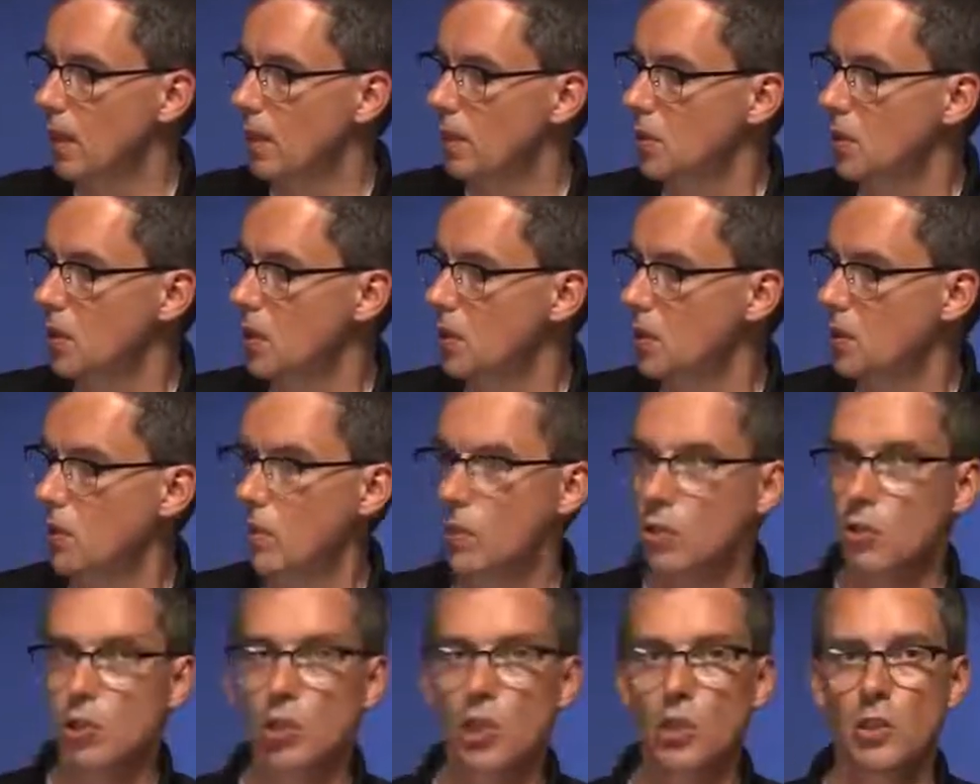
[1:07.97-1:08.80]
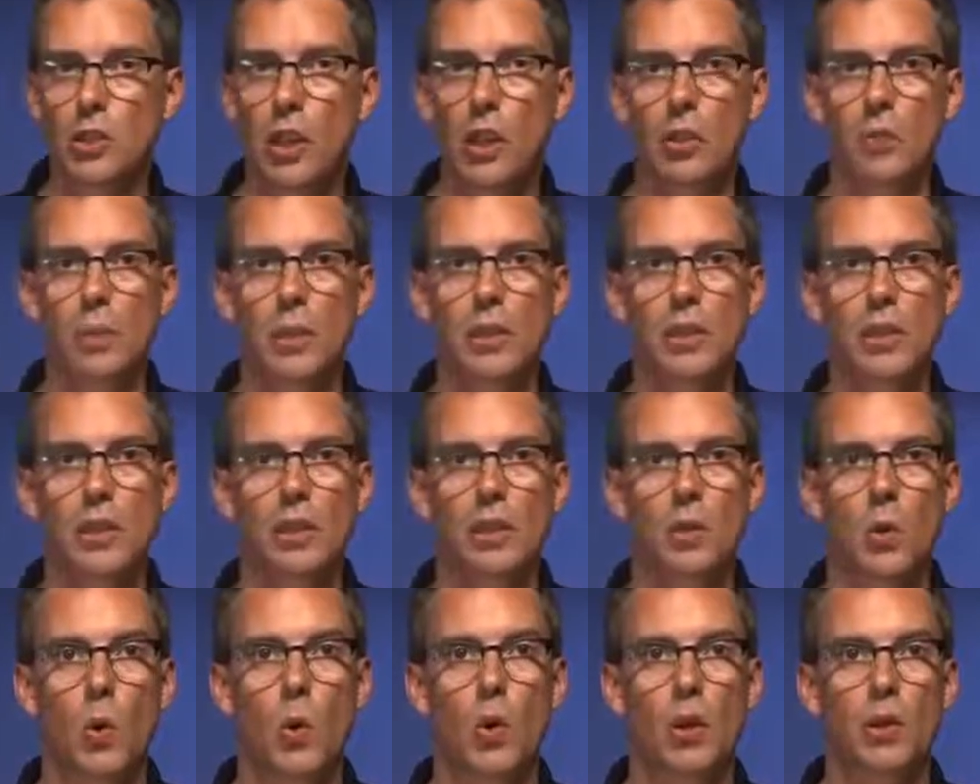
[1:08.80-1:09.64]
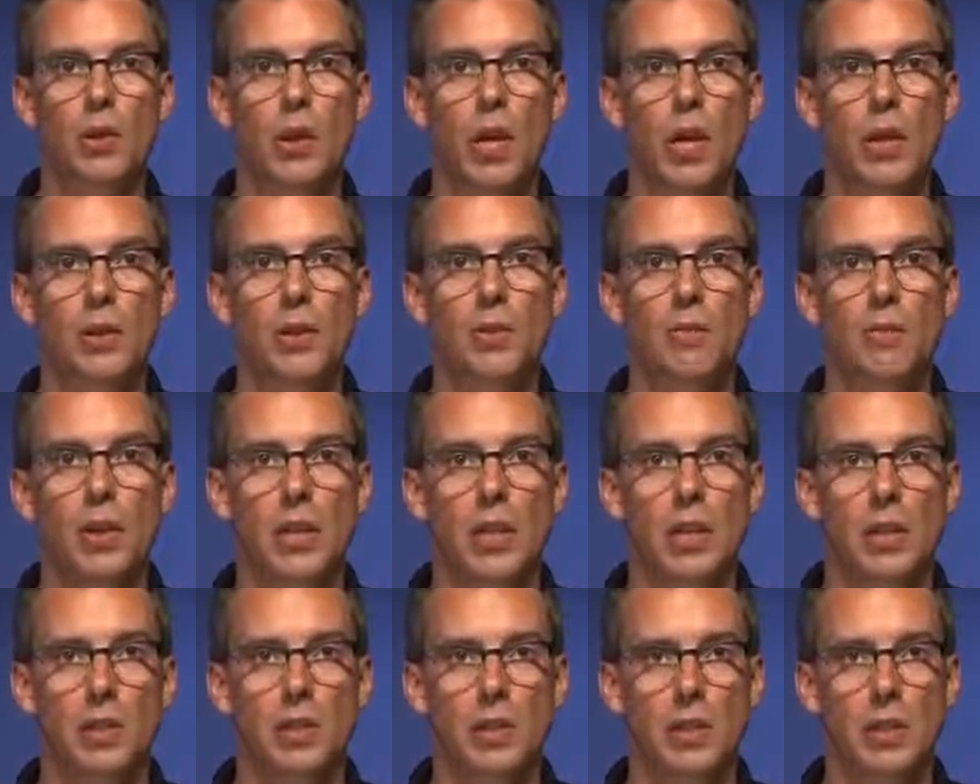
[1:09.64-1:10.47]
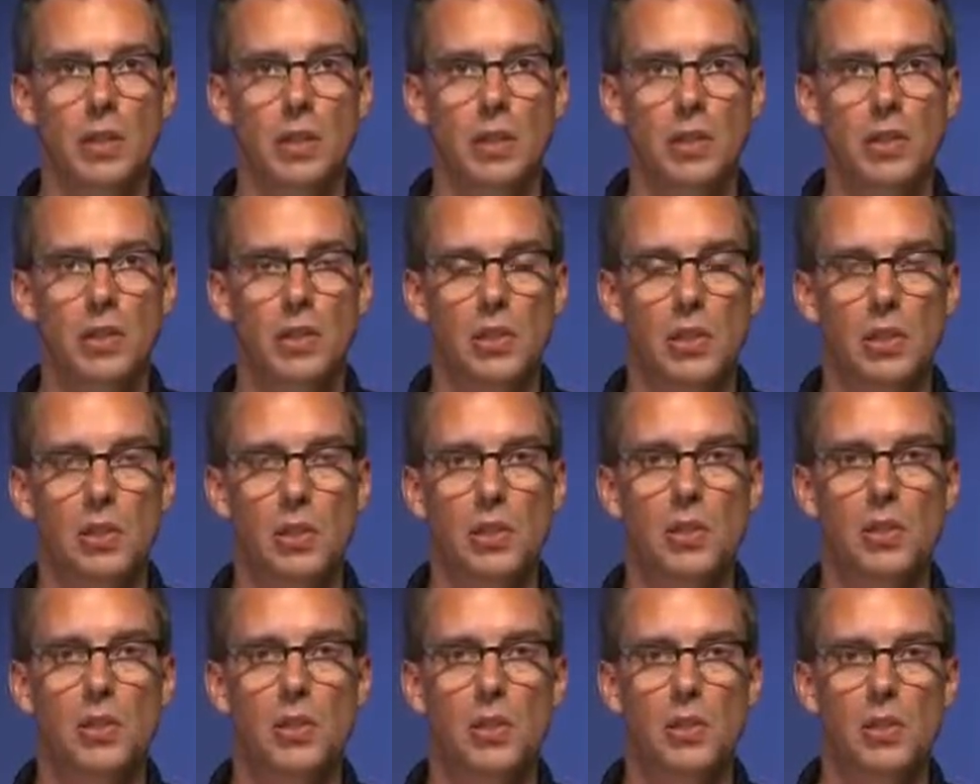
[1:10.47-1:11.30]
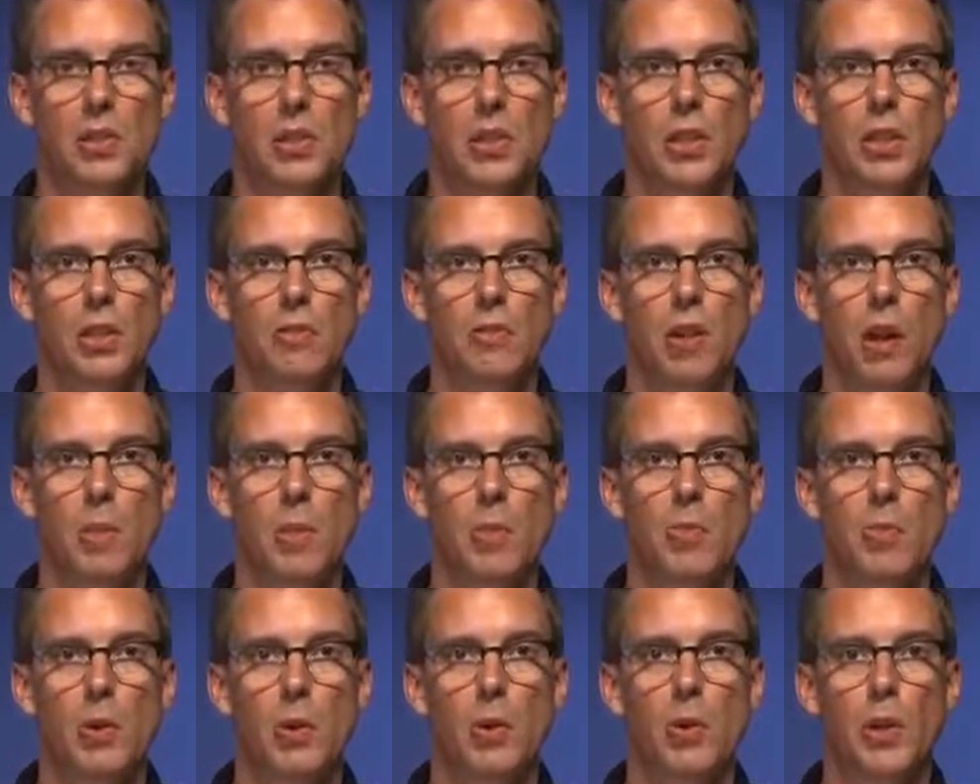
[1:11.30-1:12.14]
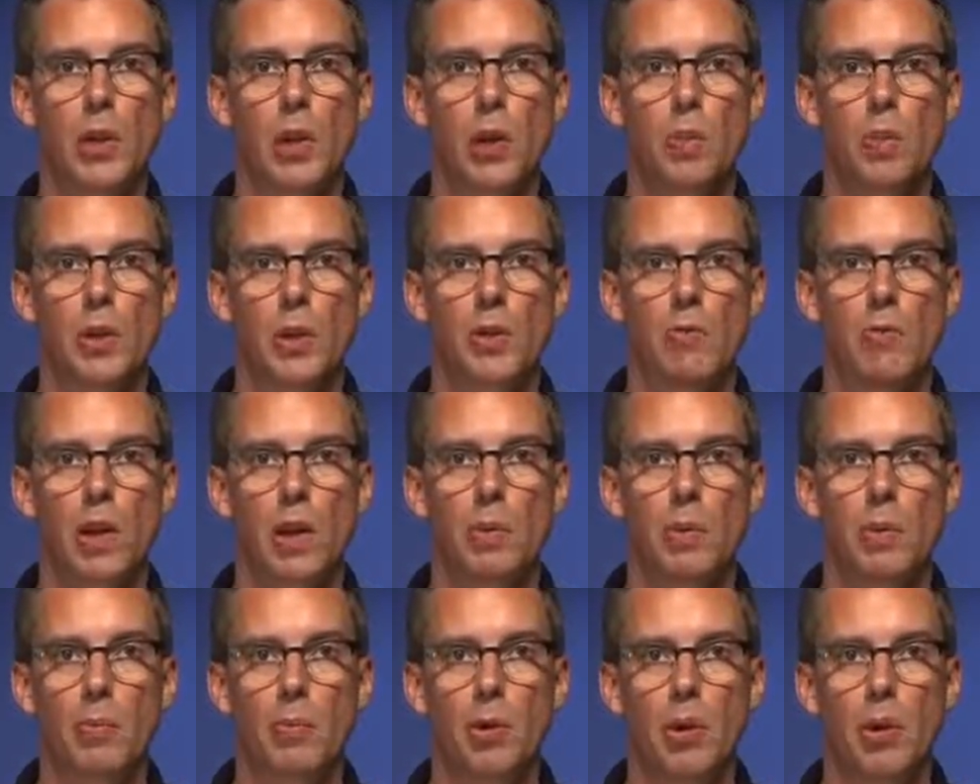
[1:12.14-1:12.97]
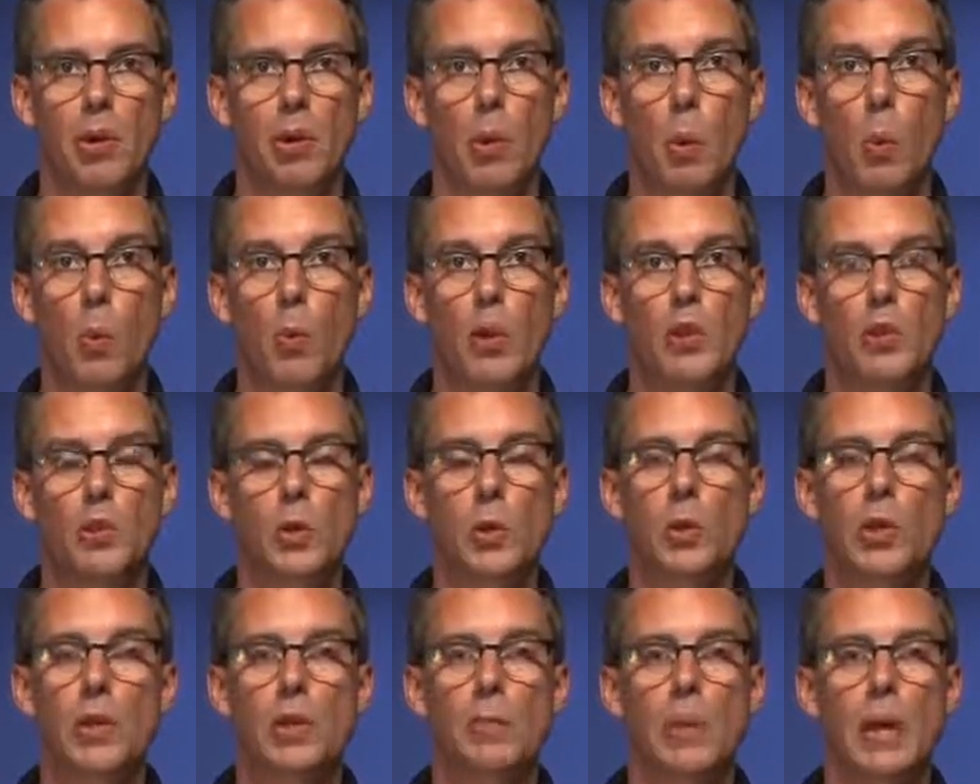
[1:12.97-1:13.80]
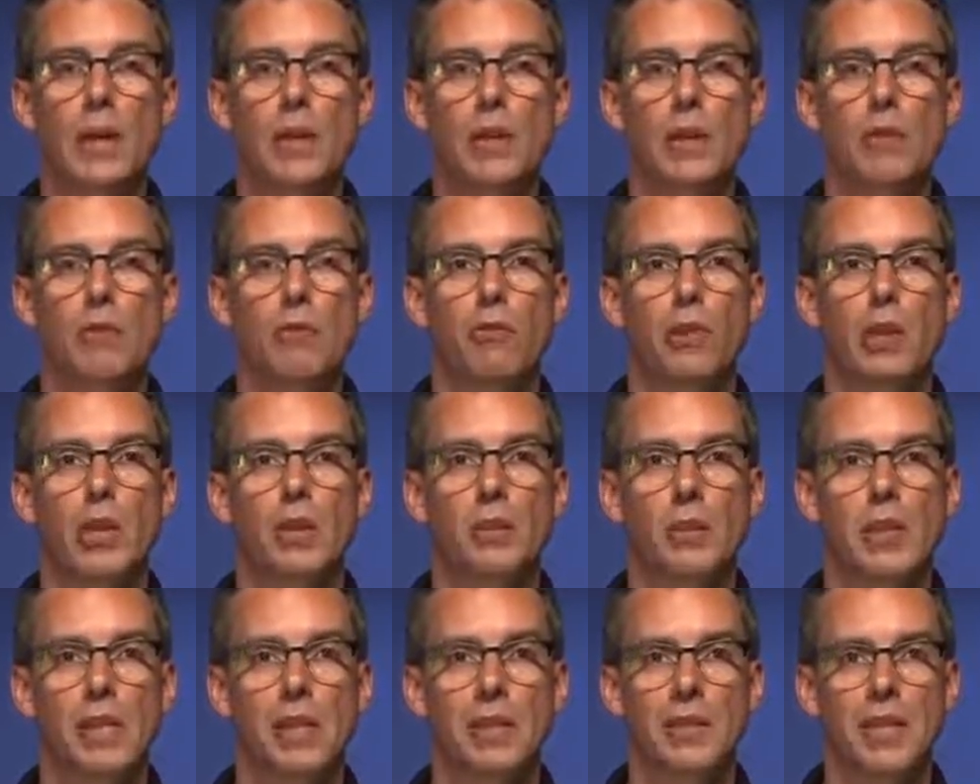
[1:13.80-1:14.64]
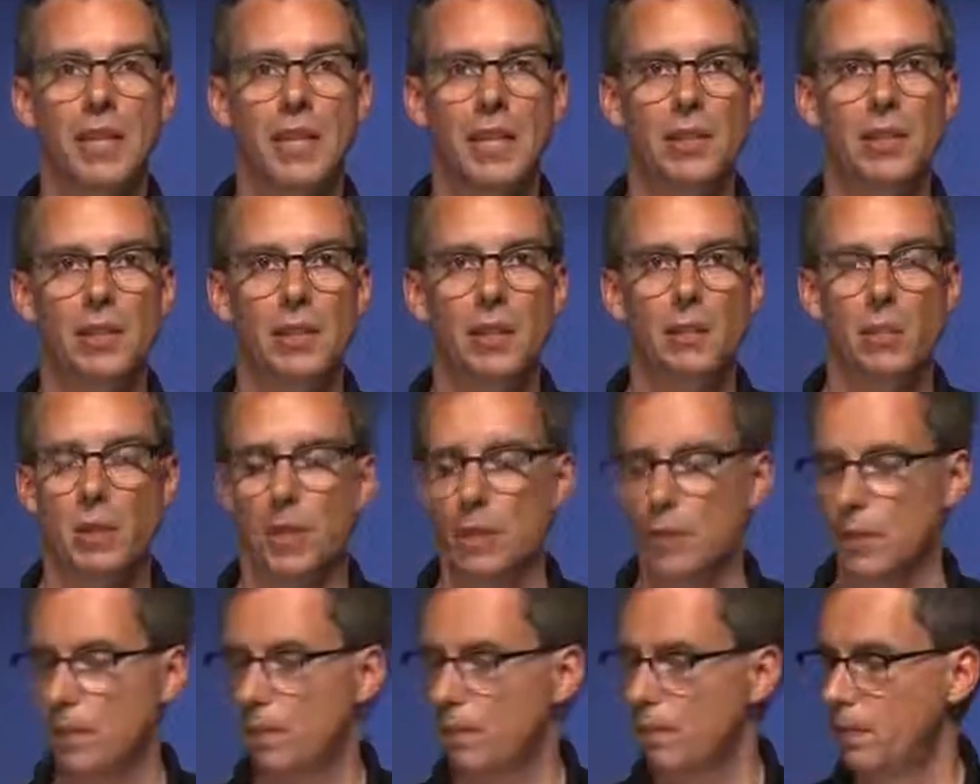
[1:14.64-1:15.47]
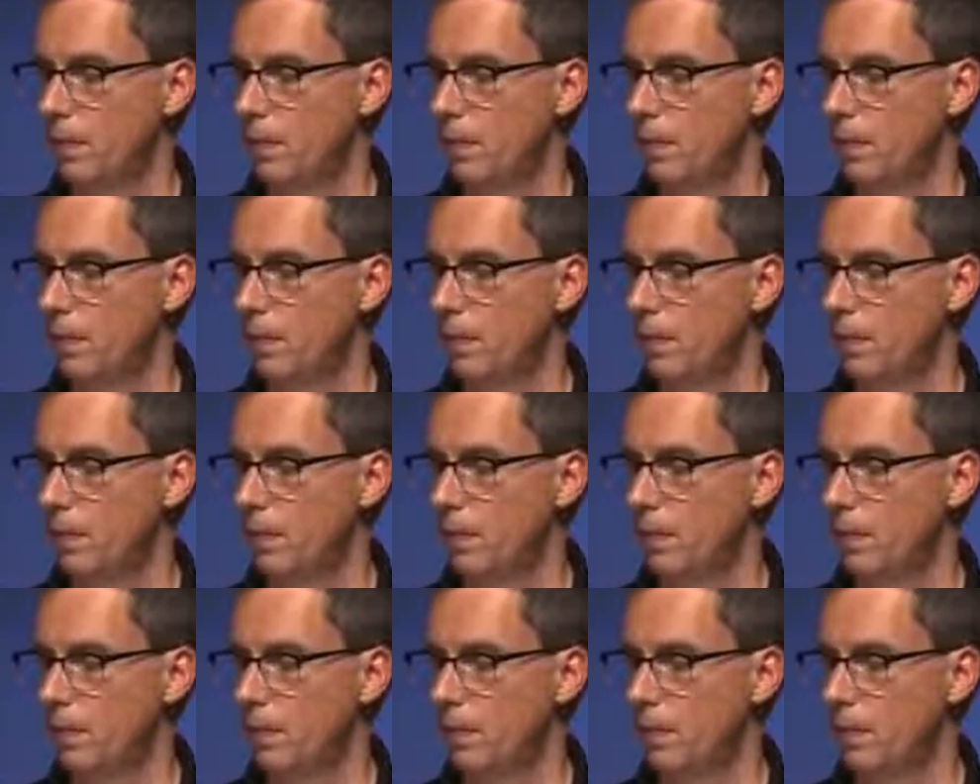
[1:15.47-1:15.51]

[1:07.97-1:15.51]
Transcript: So, just like we did in all our other videos in this series, the CertiFiber Pro and the OptiFiber Pro, we're talking about configuring a test limit.